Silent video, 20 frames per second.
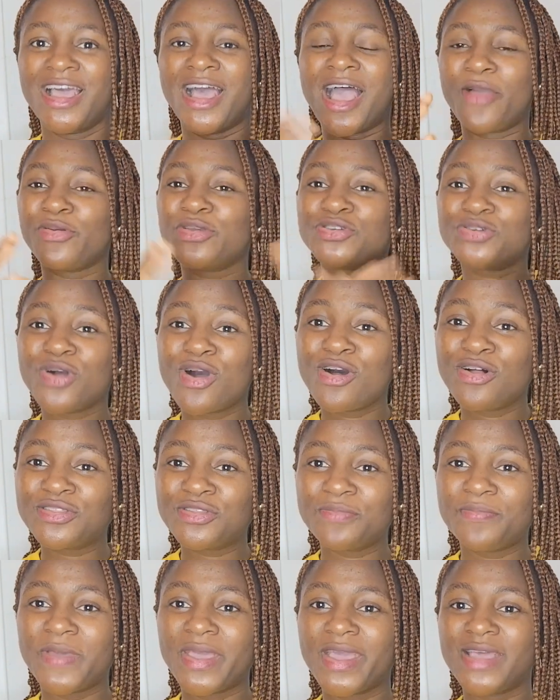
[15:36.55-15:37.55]
I wish you all
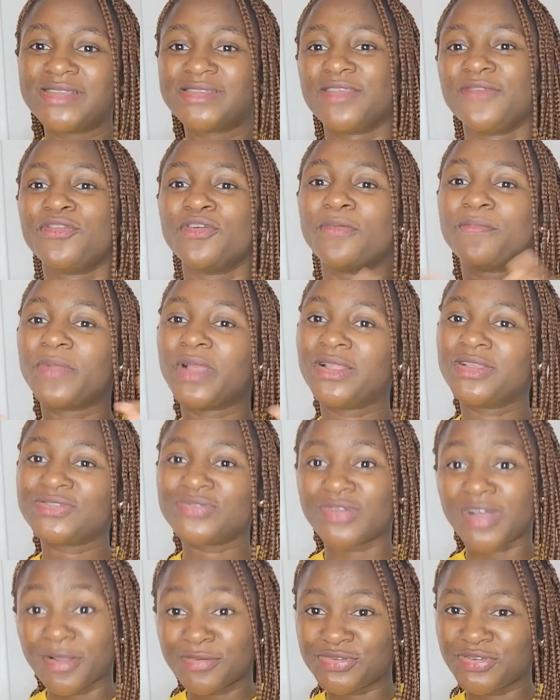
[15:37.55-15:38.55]
the best. If you're planning to
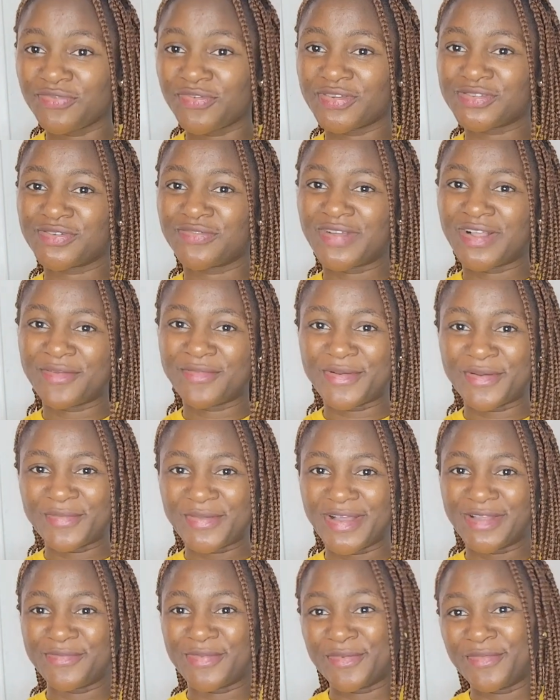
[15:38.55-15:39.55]
come to the University of Alabama
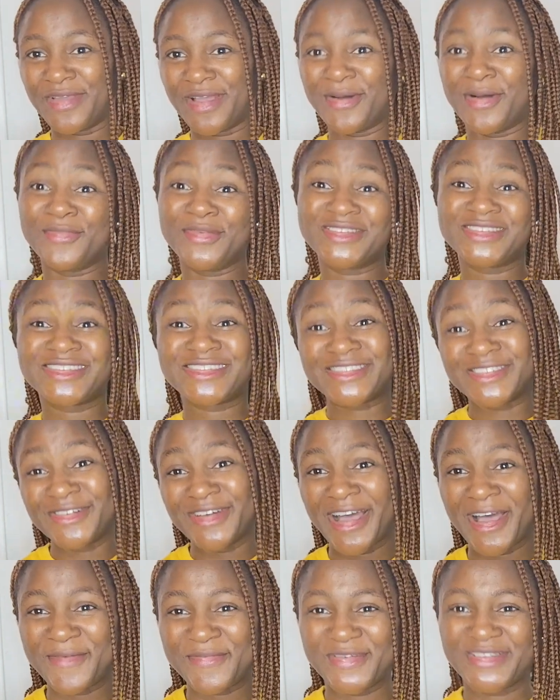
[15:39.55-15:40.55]
at Birmingham, I'll be so
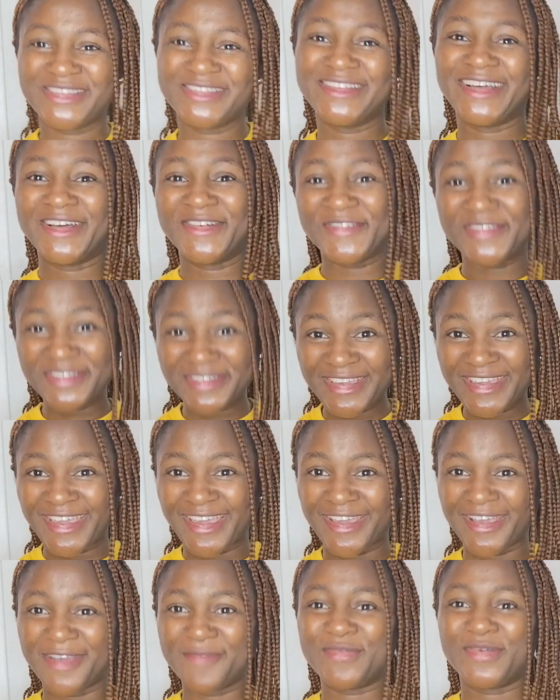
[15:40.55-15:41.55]
happy to have you
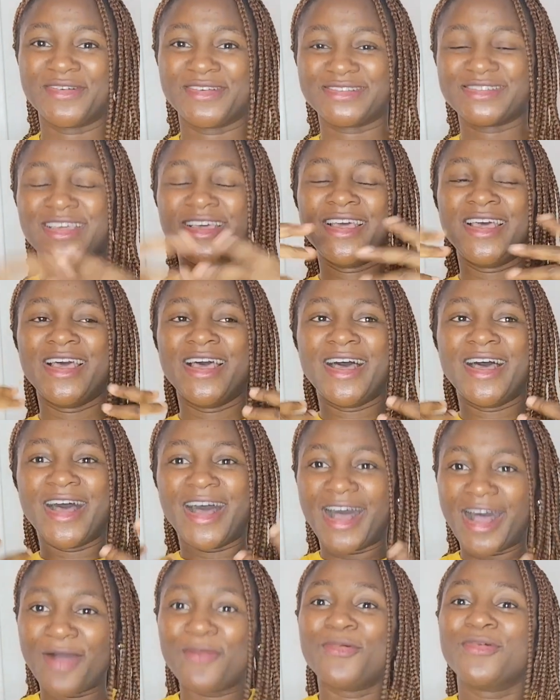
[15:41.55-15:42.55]
here, because
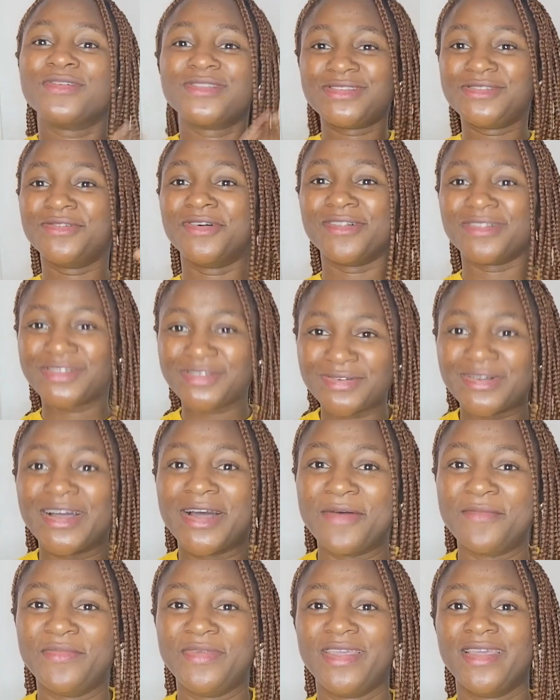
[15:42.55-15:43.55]
I want you all to
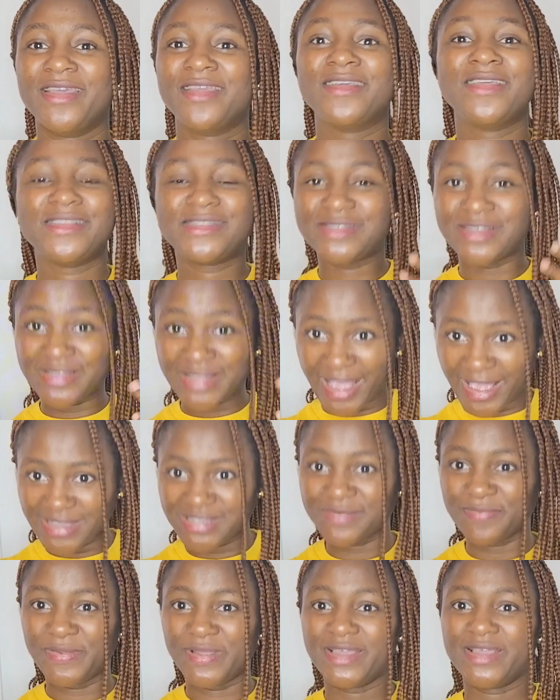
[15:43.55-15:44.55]
come here. It's a
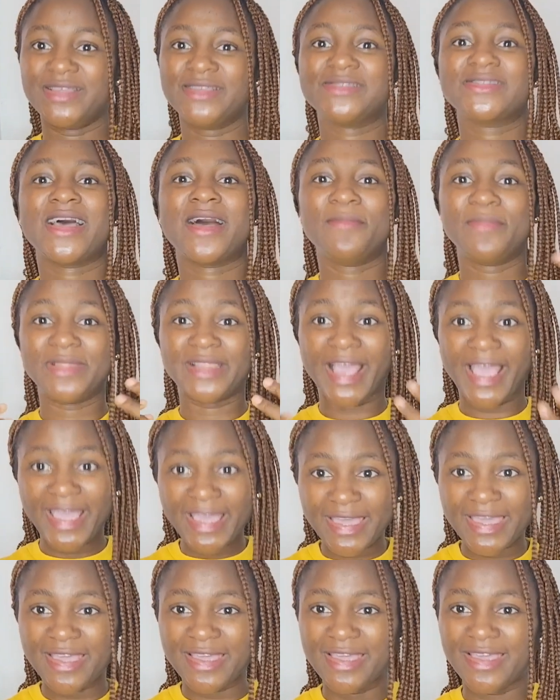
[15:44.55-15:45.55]
nice place. I'm
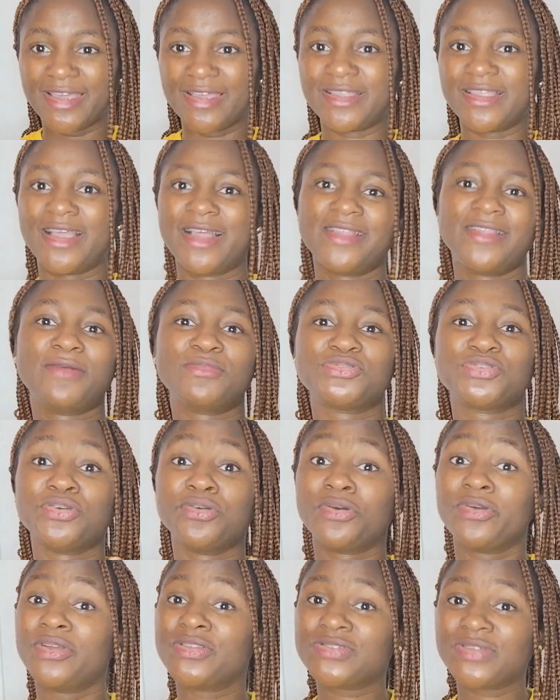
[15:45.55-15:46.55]
liking it, and I'm sure
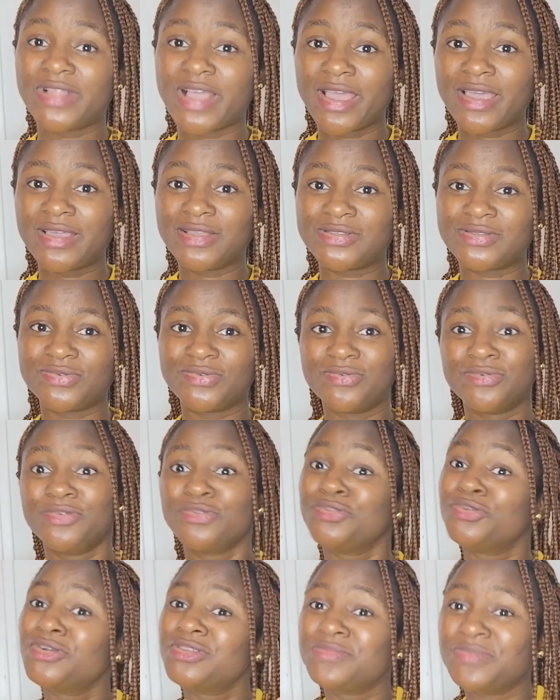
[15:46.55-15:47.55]
you're going to like it too.
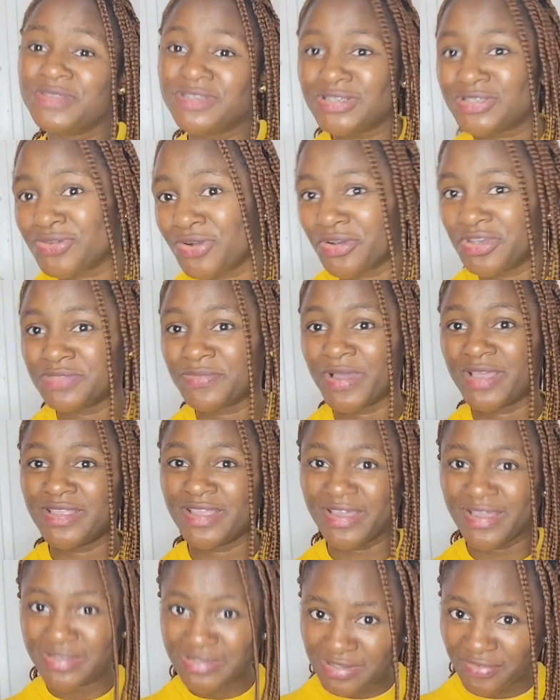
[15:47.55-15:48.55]
Don't be discouraged by
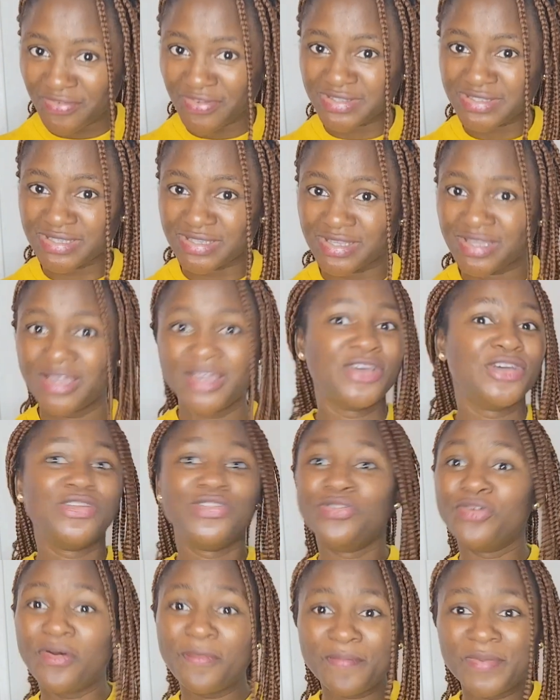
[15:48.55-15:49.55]
negativity.
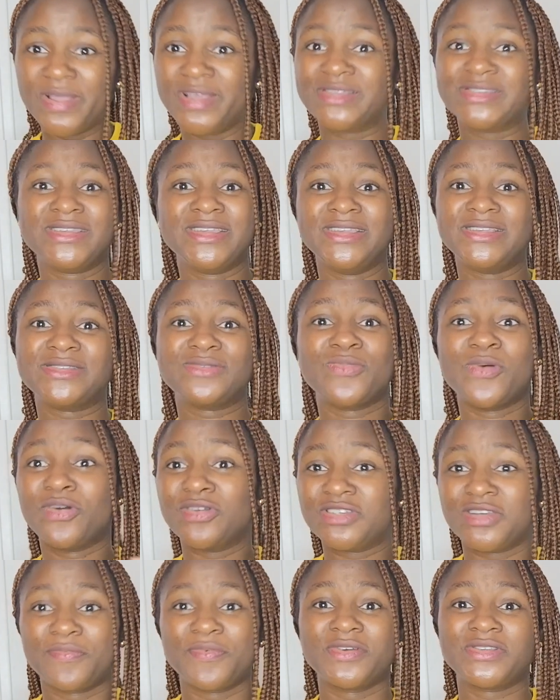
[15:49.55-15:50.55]
No place is
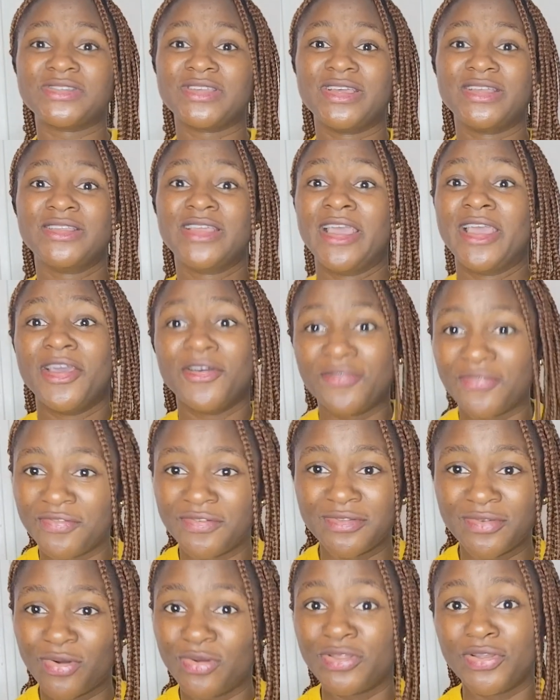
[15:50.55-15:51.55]
100%
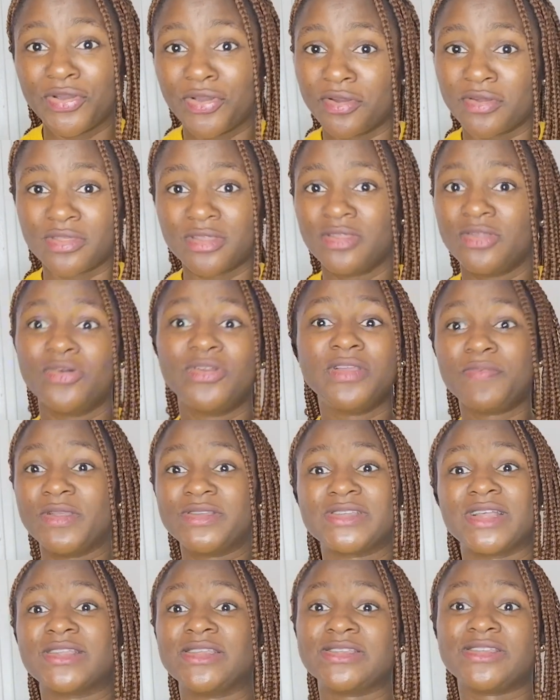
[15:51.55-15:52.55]
heaven on earth. The only
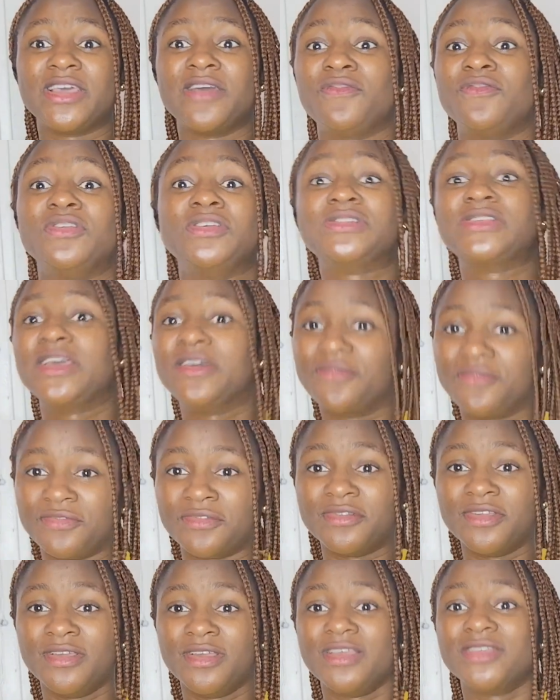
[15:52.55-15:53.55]
place that is heaven is
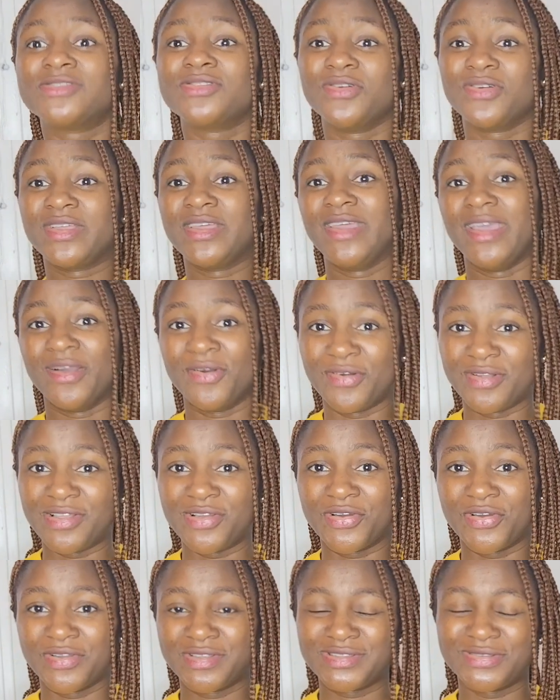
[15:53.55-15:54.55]
heaven. It's not here on
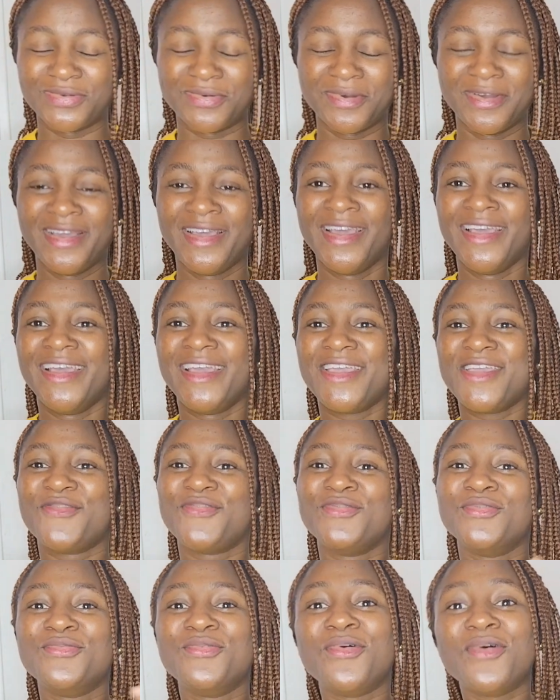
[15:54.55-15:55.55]
earth. So
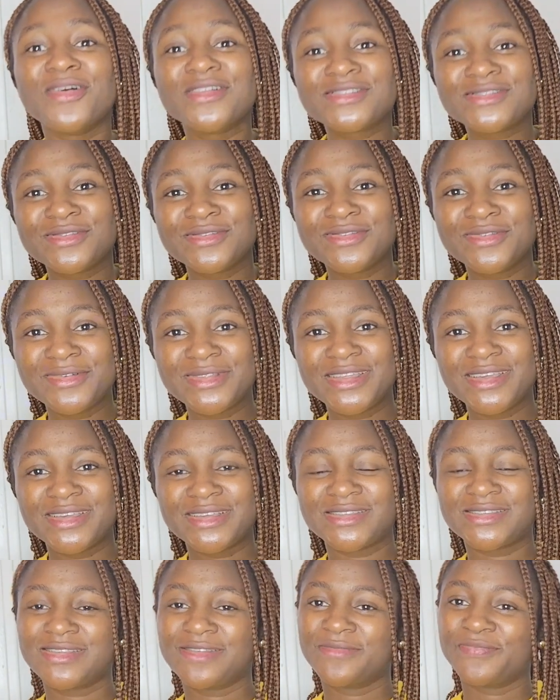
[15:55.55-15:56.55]
if you want to do
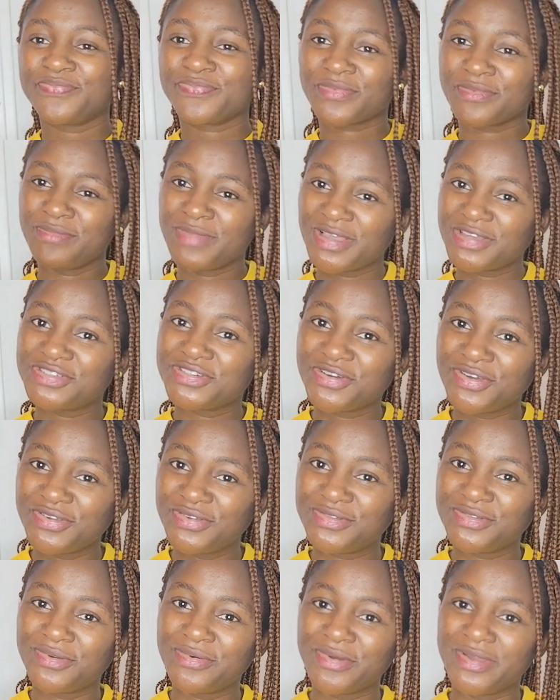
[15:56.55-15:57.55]
this, make sure
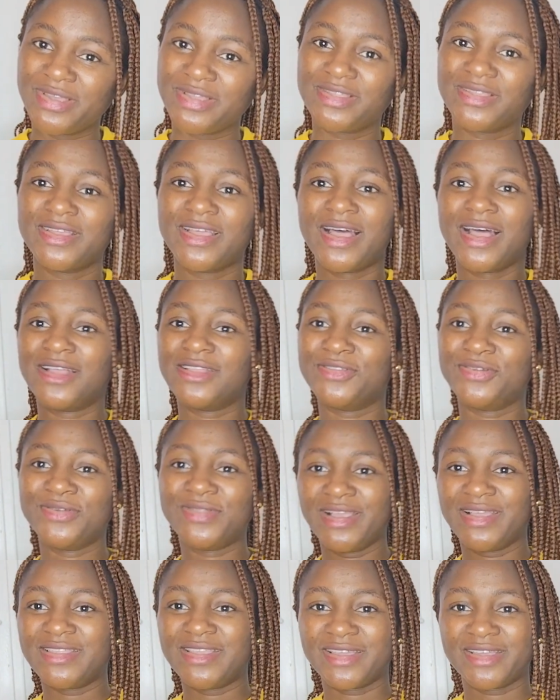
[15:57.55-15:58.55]
you do it, and don't
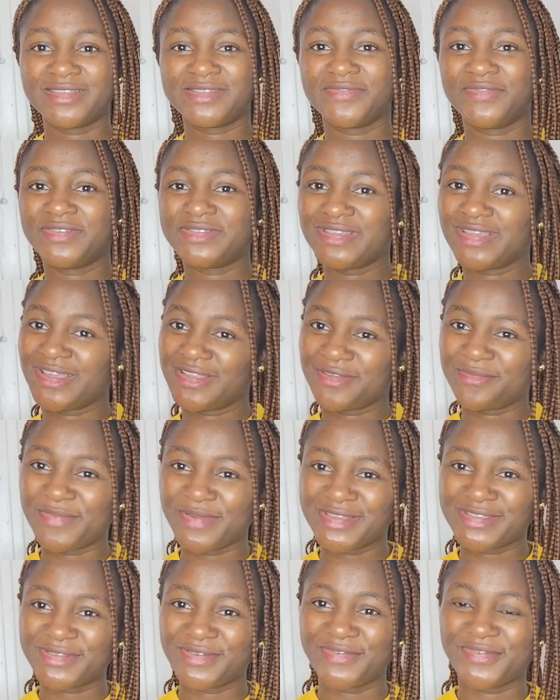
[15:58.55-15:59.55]
let negativity get the
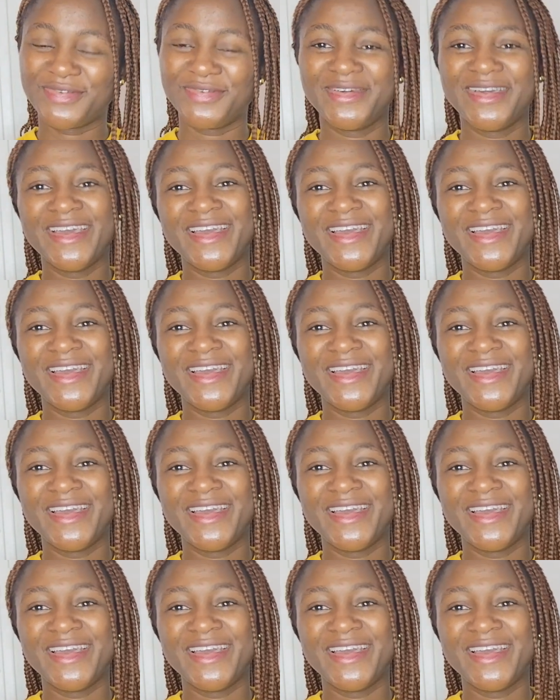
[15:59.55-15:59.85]
best of you.